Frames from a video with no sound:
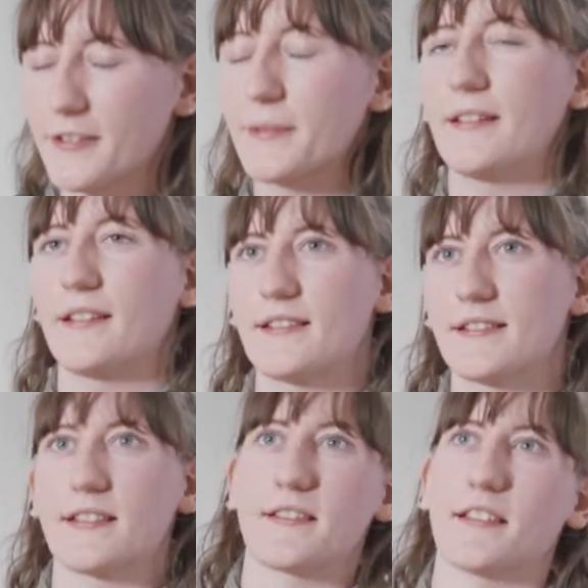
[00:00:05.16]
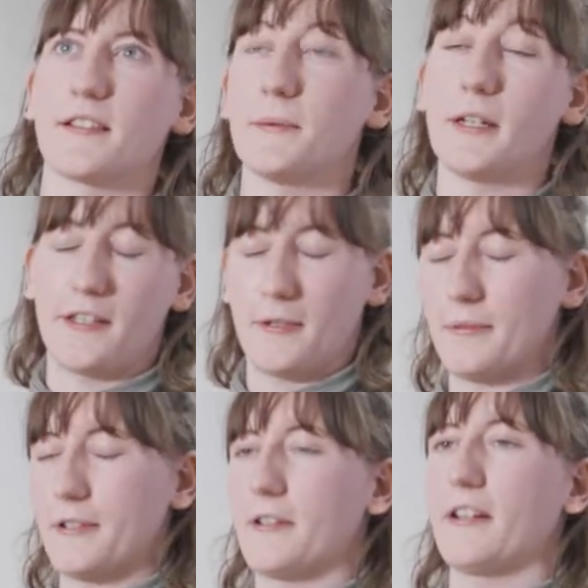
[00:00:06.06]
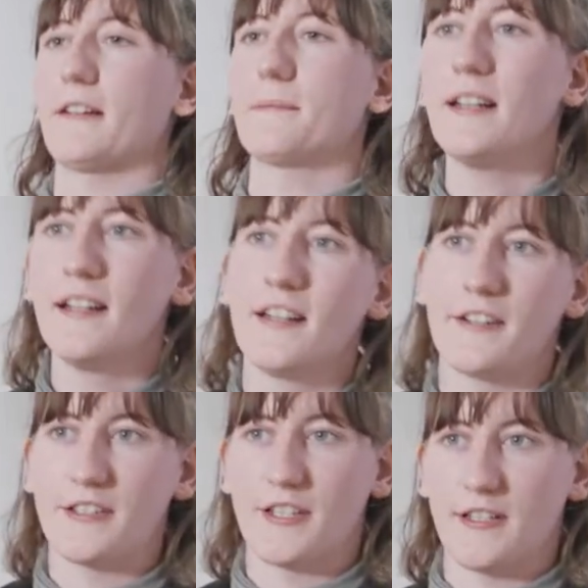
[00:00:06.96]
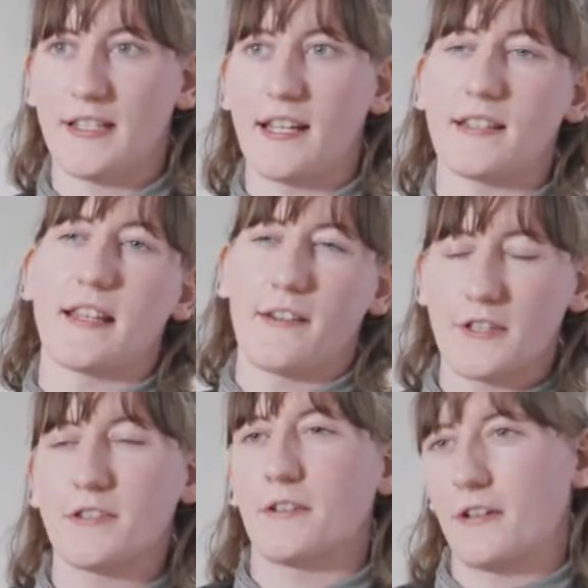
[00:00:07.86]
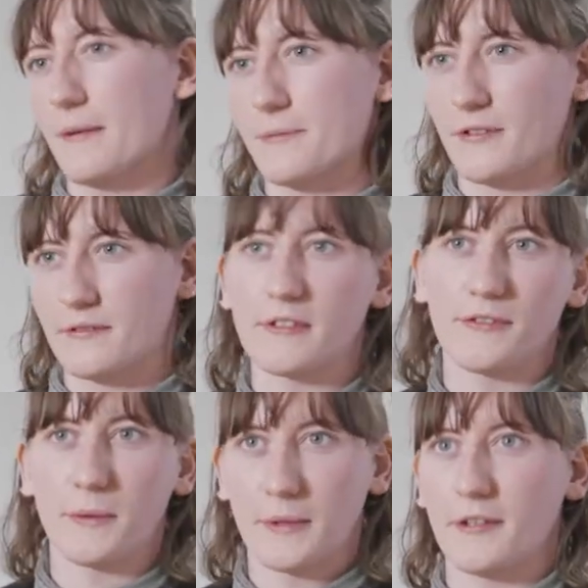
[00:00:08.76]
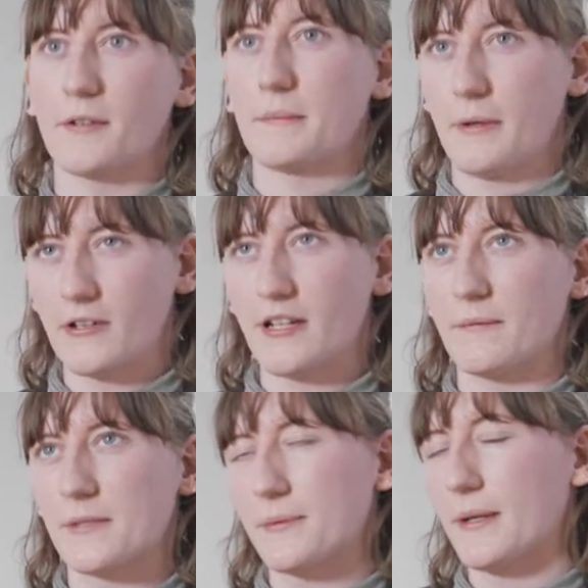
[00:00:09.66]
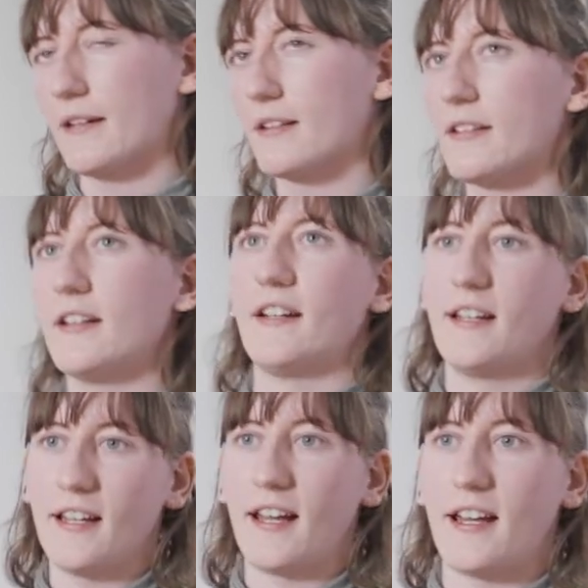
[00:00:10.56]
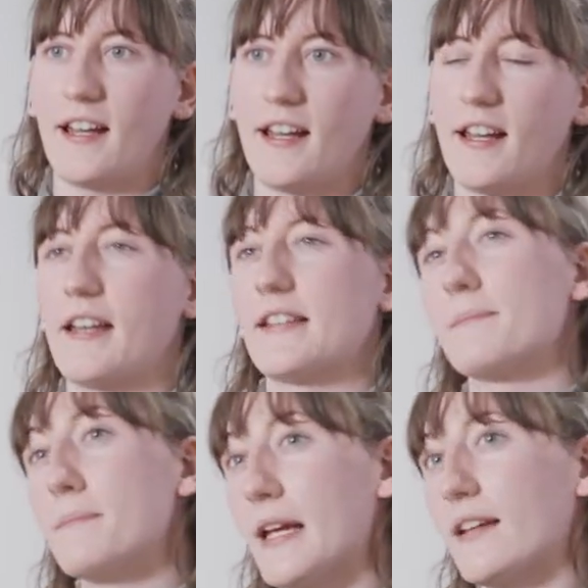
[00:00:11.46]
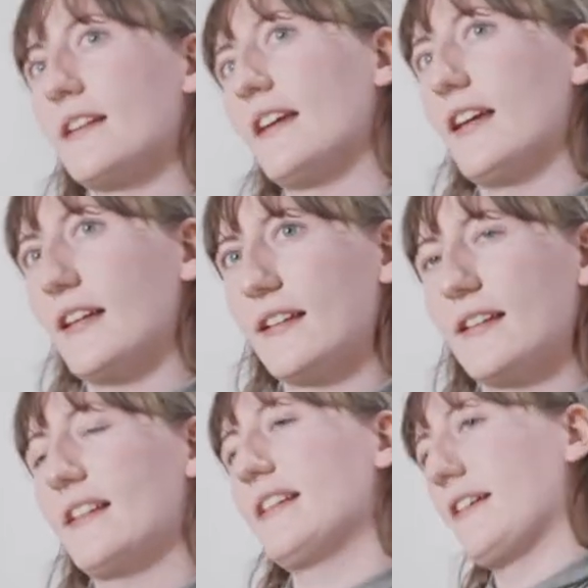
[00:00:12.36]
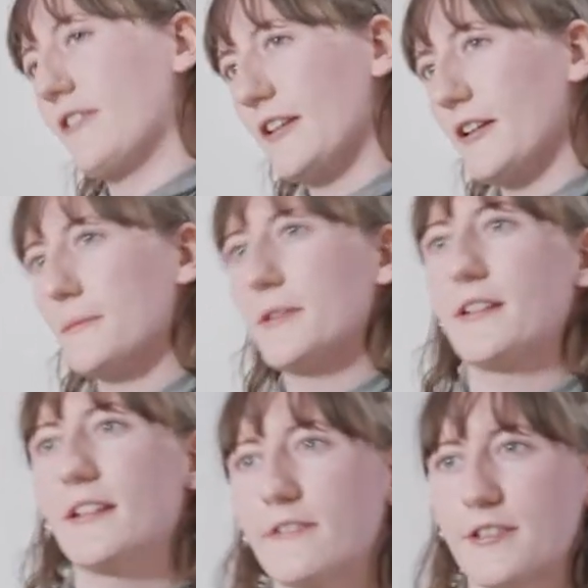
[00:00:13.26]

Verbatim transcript: at Queen's. It's a one-year program, which is nice. They have a two-year option if you want to do it part-time as well. Uh, it's mainly in the David Kier building,